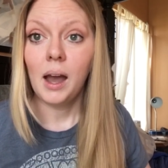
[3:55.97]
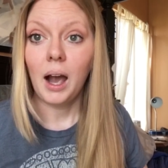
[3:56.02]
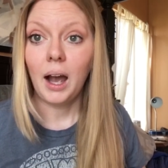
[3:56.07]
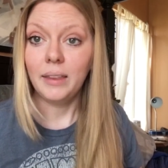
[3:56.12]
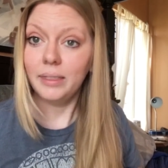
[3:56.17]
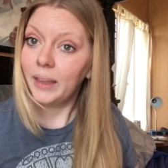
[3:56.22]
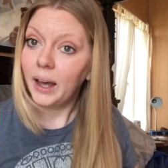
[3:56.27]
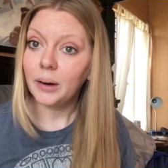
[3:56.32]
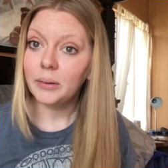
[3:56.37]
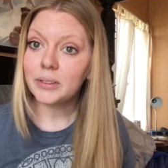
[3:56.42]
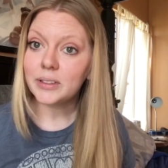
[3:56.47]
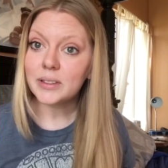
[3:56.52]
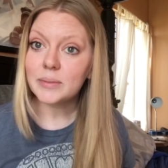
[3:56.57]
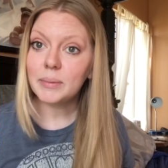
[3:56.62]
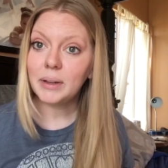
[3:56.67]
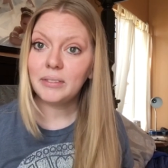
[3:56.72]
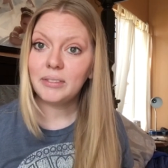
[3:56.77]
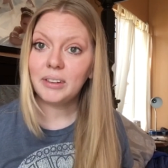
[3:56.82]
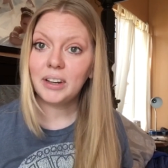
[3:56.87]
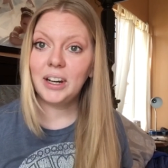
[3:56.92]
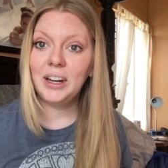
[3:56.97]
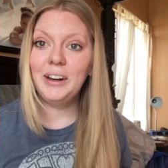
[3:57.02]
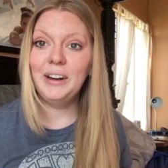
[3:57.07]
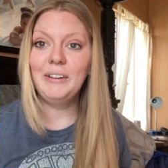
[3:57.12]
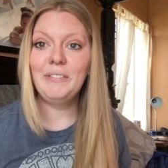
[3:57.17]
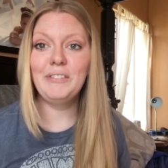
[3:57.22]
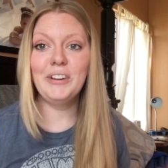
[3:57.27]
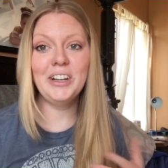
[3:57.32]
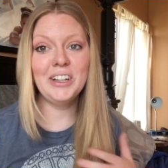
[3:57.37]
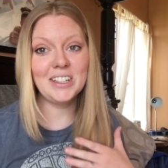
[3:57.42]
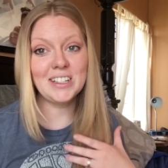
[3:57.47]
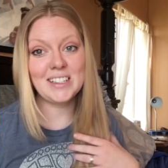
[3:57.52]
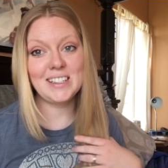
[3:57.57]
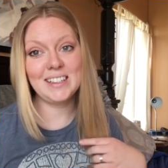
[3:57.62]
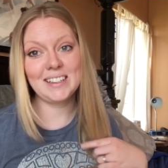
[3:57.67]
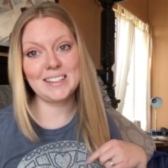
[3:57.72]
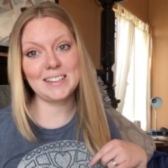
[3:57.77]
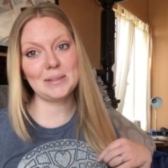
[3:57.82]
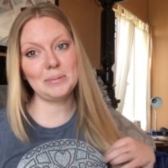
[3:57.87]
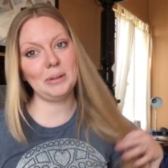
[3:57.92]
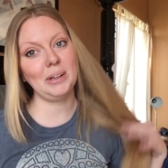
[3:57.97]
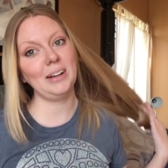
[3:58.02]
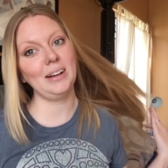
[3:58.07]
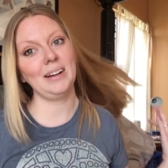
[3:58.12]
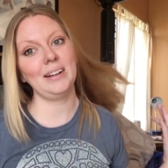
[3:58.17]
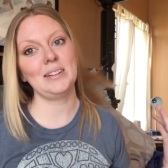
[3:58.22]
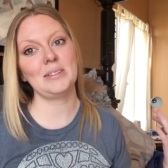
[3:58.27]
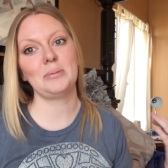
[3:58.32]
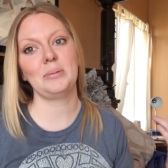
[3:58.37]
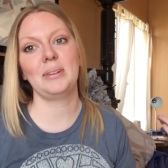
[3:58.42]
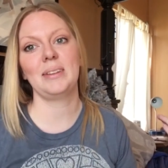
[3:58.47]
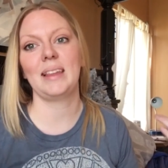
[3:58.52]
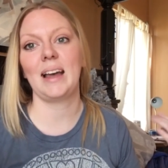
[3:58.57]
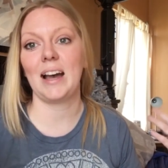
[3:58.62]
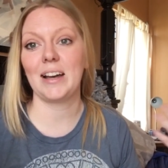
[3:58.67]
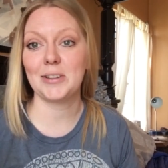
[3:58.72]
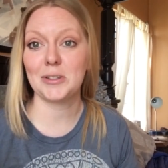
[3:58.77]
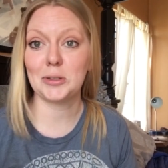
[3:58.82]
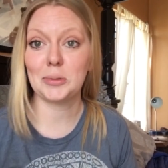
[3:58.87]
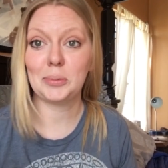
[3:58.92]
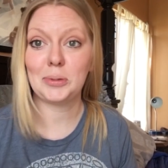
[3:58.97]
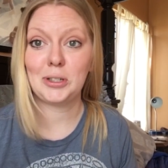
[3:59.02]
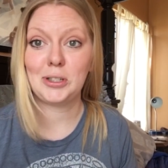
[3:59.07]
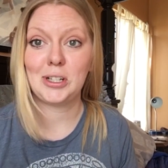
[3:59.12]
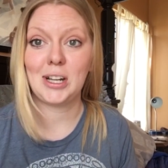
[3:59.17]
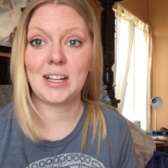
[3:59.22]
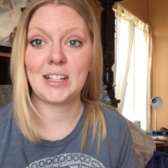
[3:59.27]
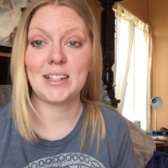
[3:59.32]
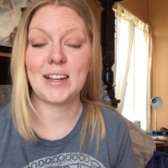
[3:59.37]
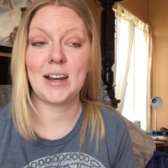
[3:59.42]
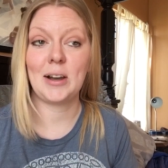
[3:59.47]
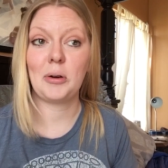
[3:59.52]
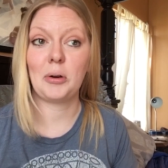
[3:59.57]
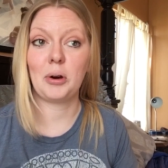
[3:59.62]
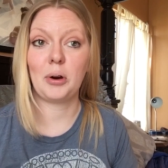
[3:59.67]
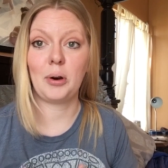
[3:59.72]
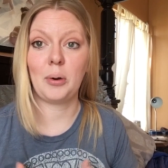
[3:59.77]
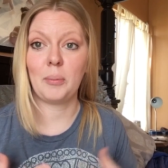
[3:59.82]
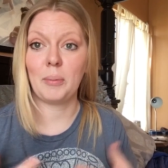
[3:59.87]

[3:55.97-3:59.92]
And that was my very first experience with astral projection, or